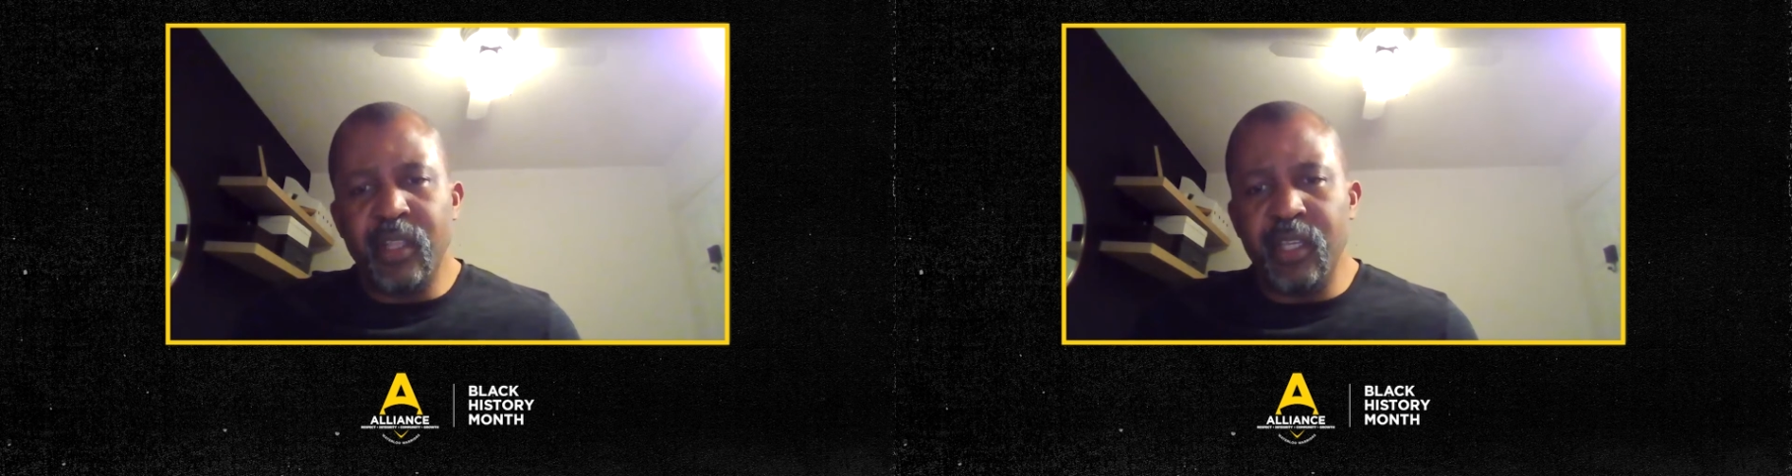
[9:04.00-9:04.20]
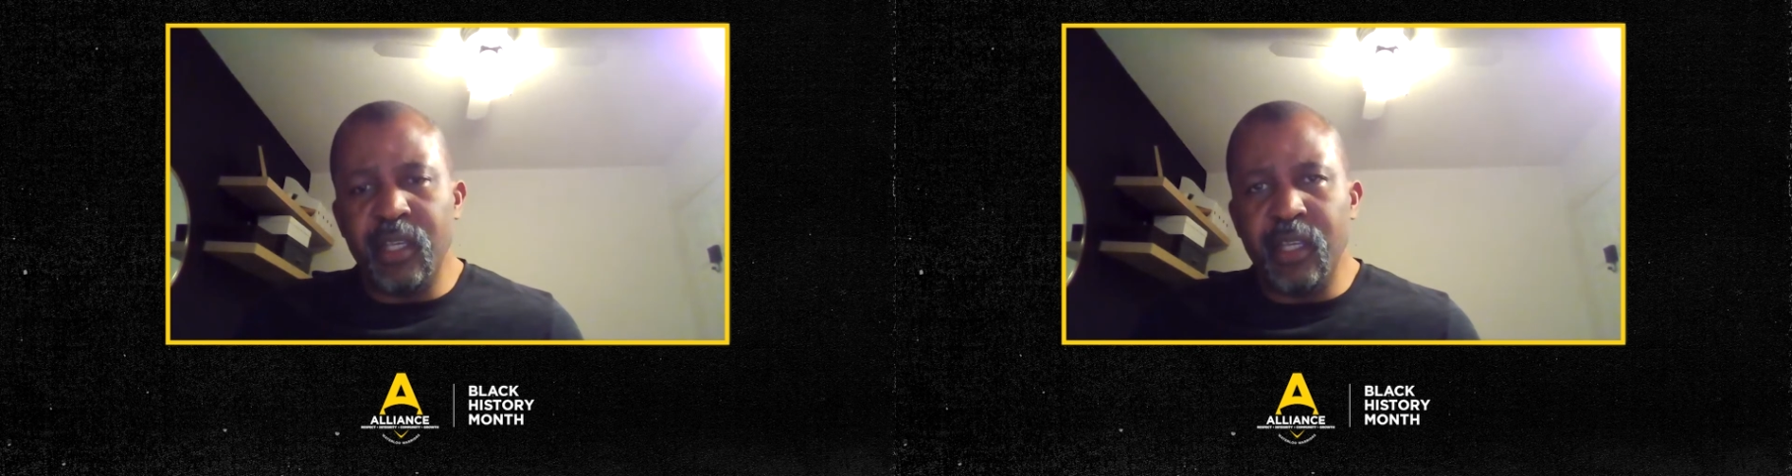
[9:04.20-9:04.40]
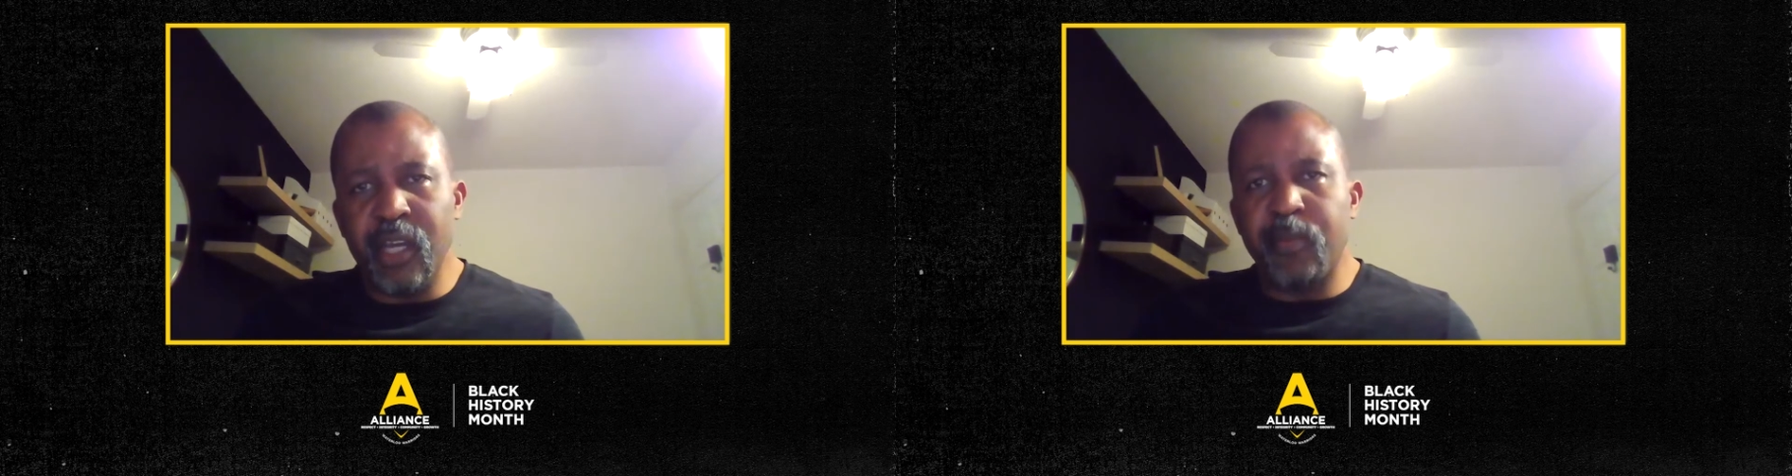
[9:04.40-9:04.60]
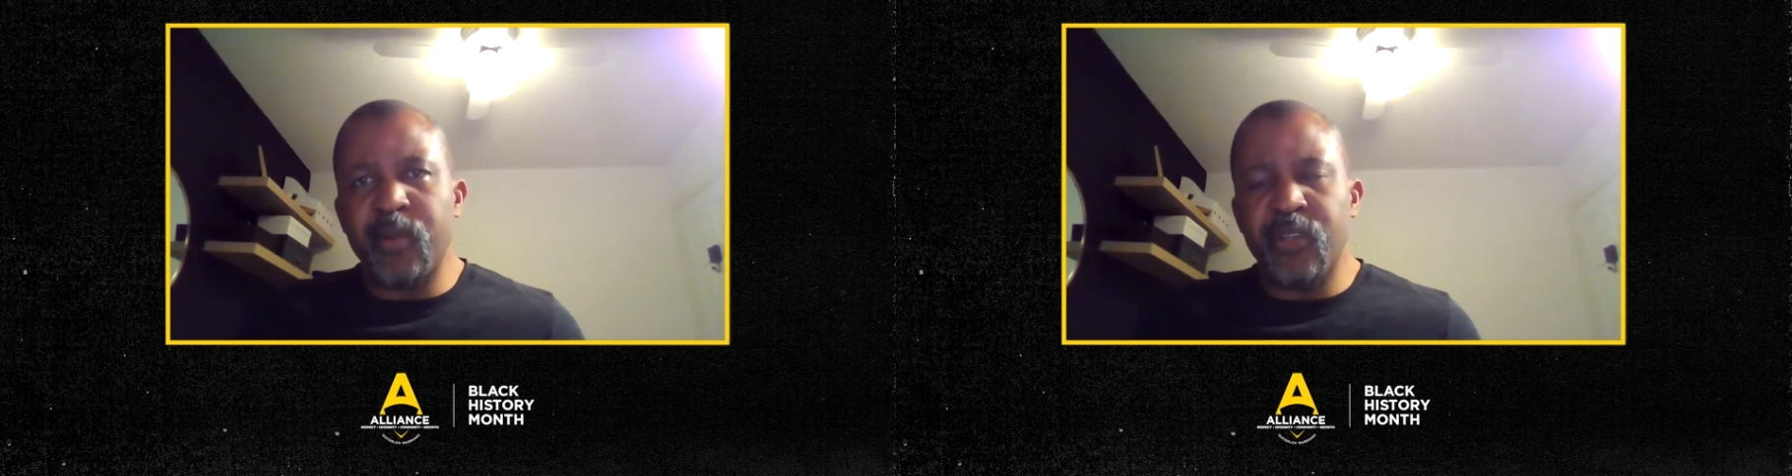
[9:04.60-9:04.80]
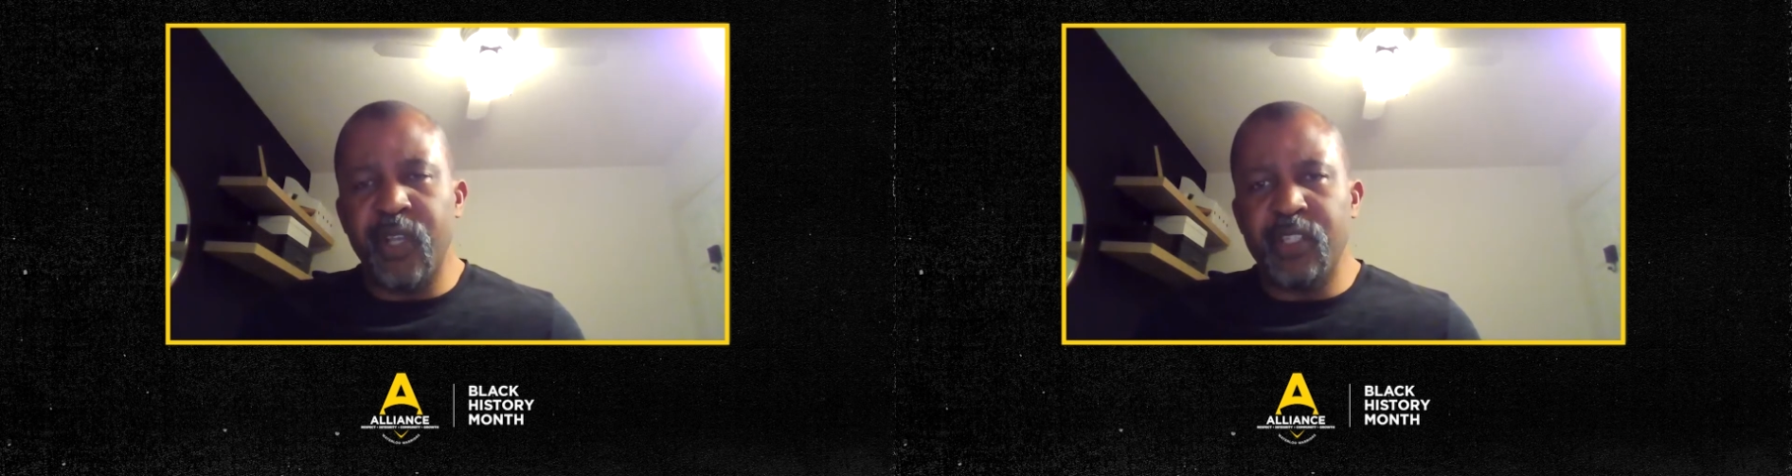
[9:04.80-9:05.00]
the
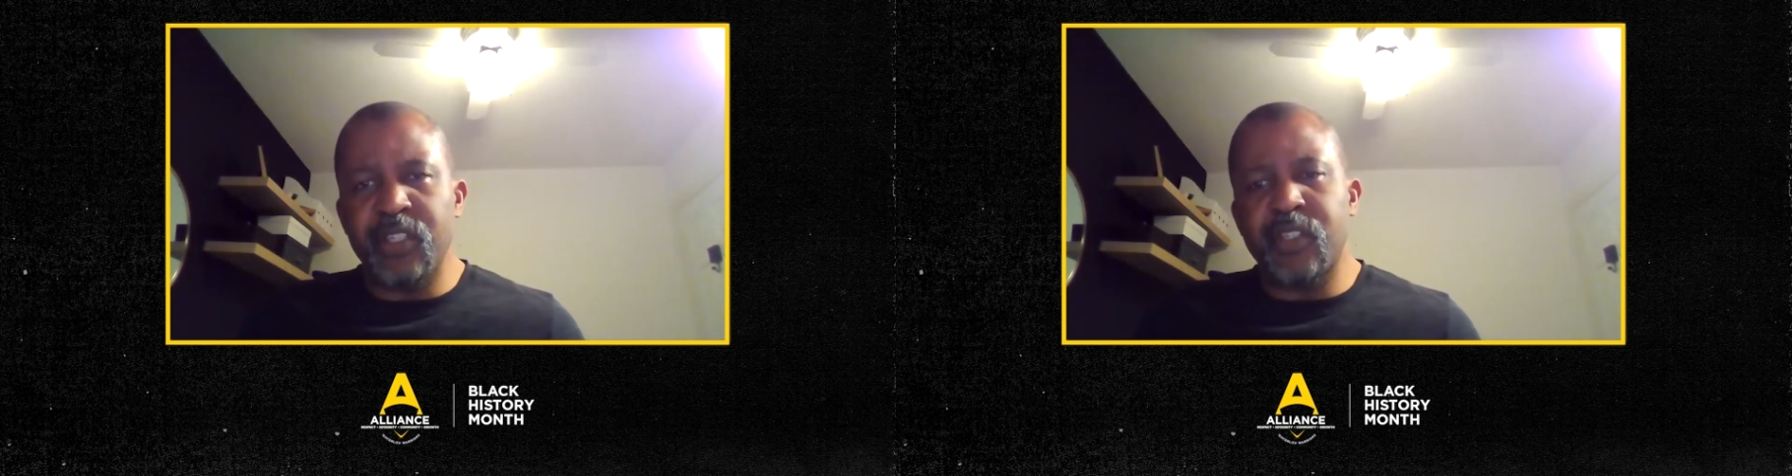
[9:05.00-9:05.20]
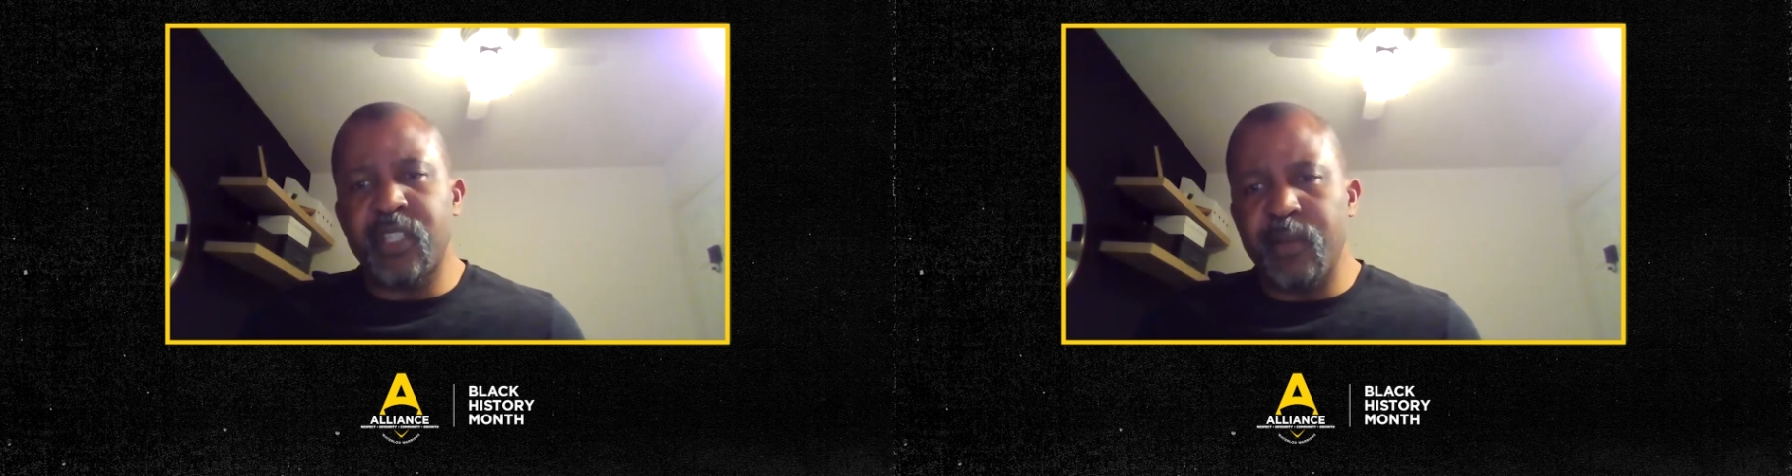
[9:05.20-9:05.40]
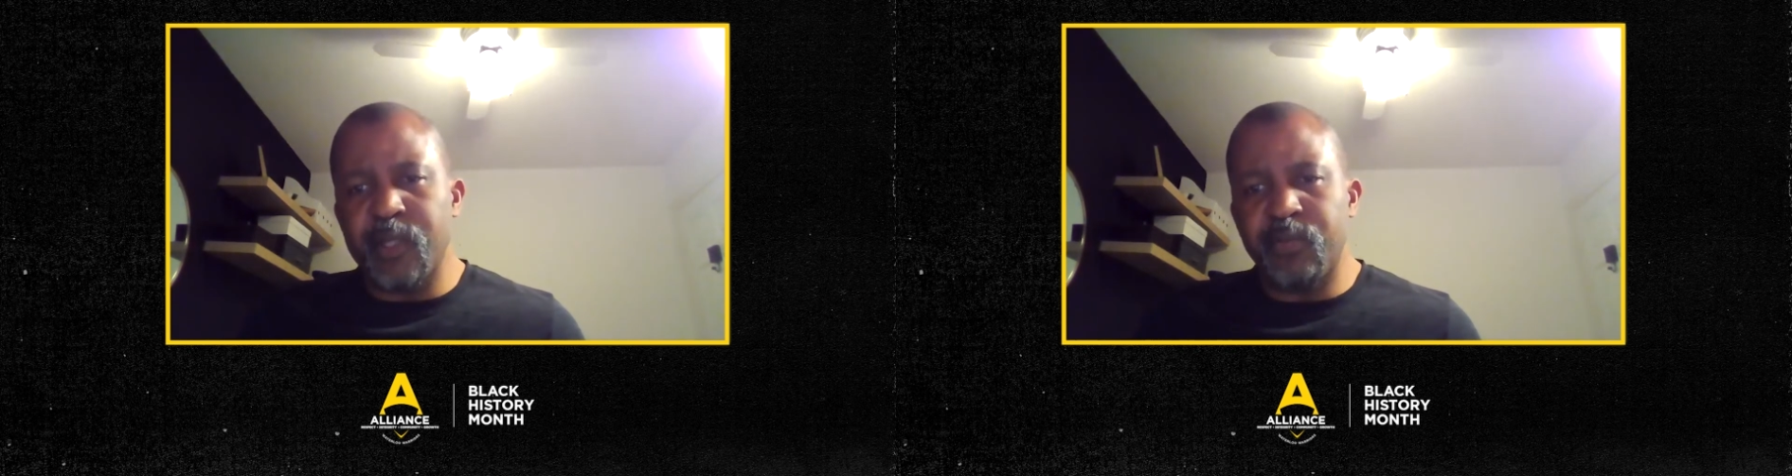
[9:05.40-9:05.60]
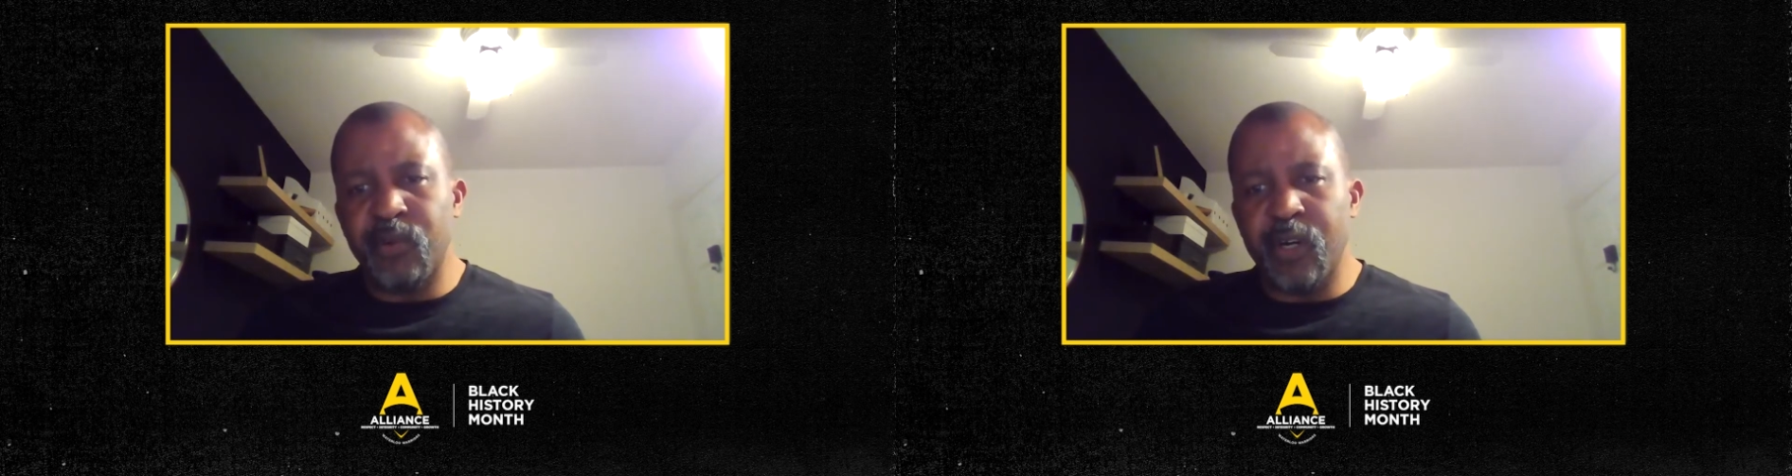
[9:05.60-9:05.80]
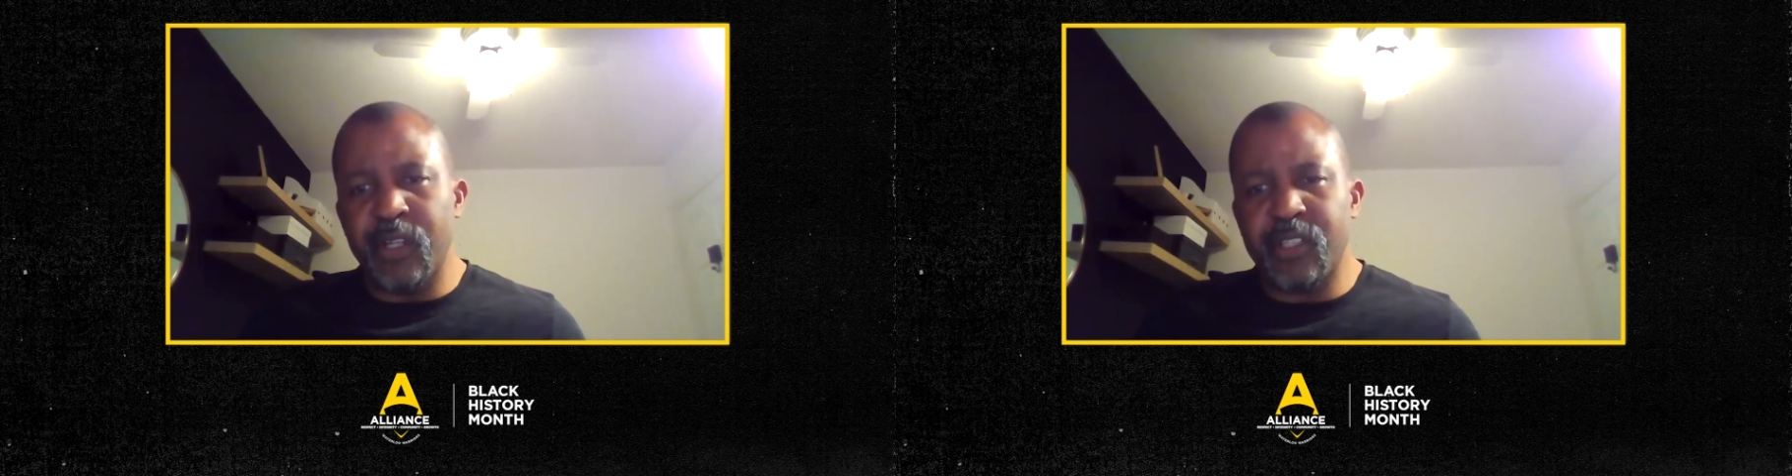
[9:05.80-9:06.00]
opportunities in some
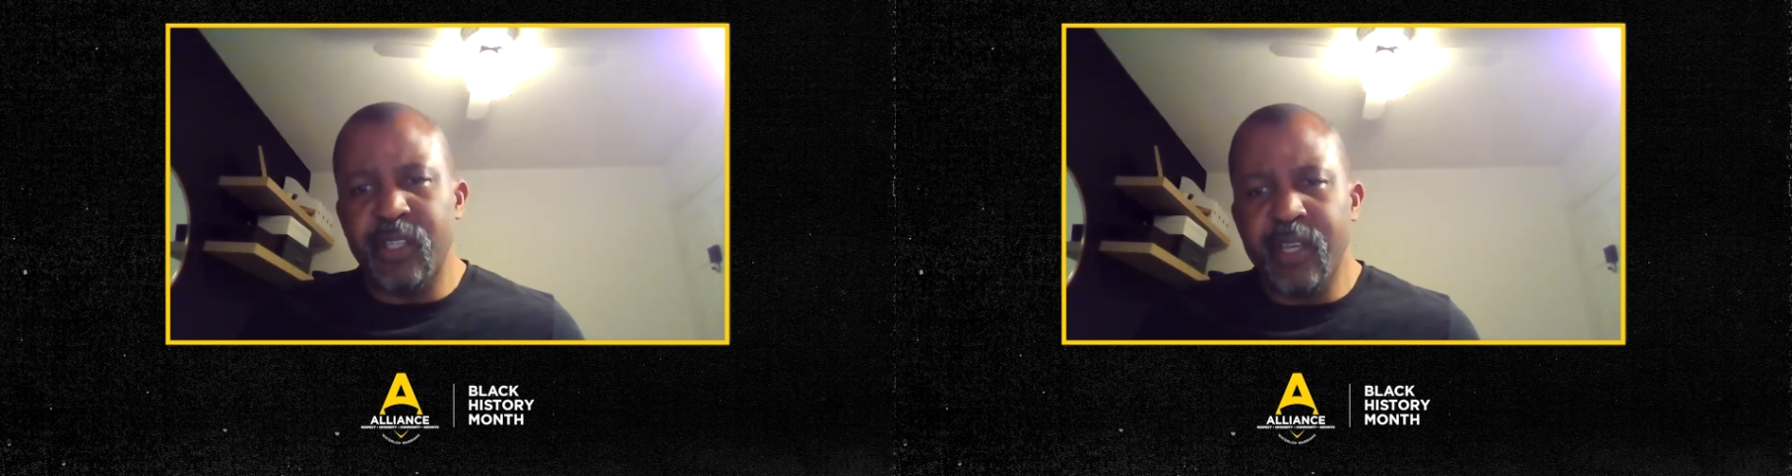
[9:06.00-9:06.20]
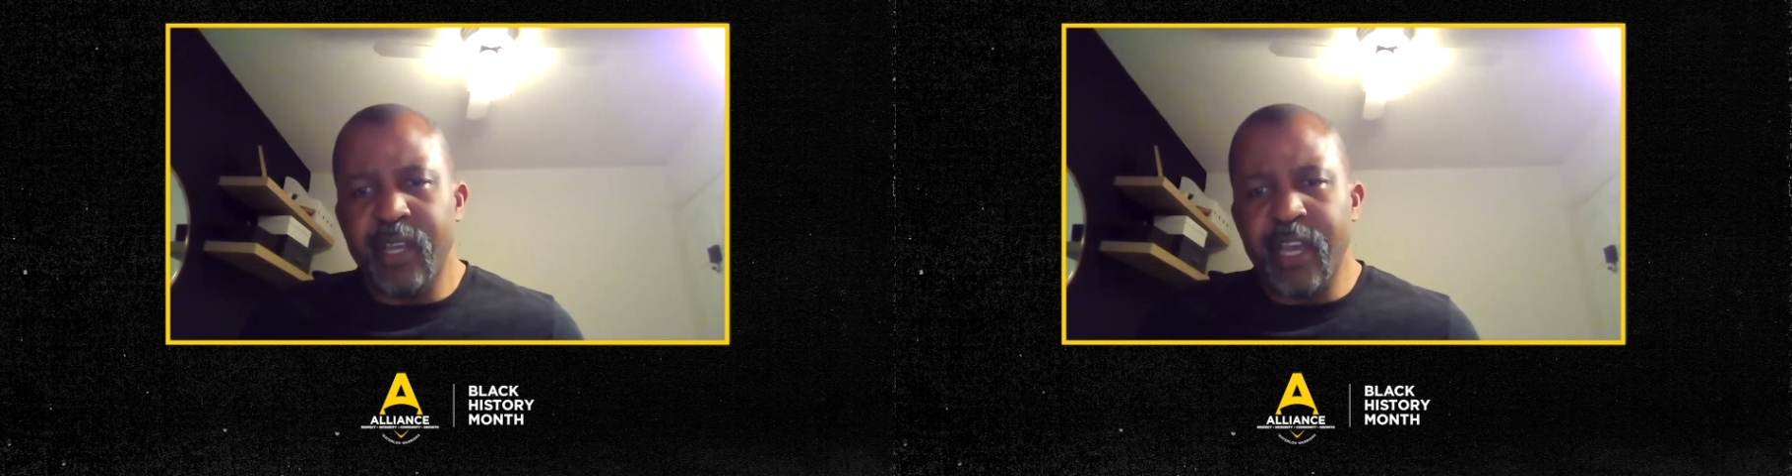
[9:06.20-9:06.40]
sports